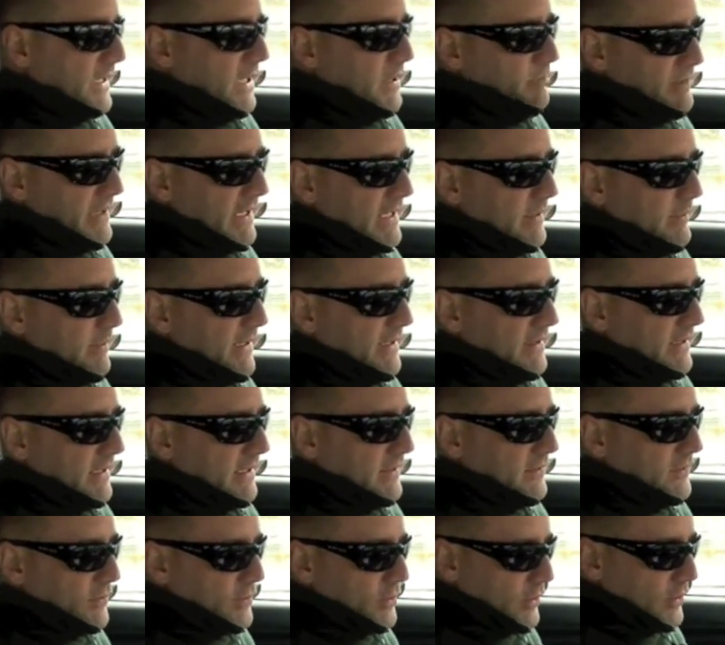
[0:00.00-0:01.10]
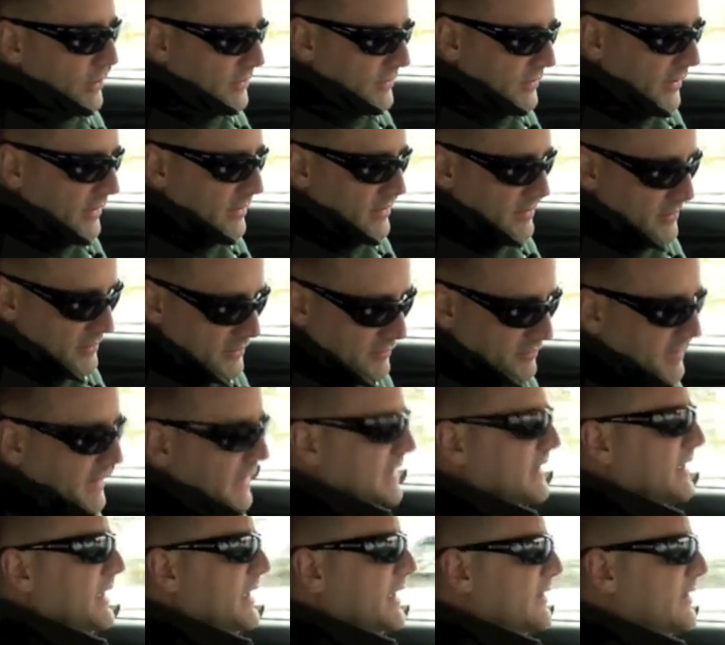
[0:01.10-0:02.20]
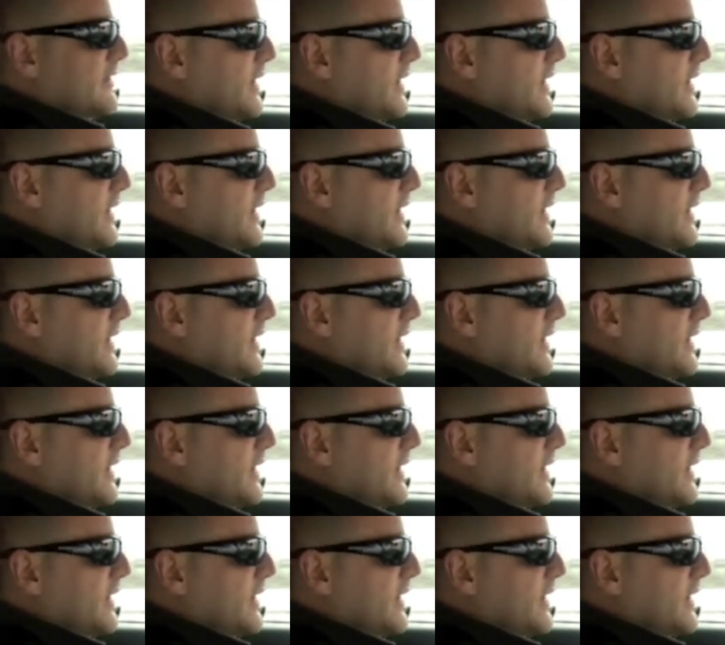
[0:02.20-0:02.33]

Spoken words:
complain about its looks other than the fact that it's a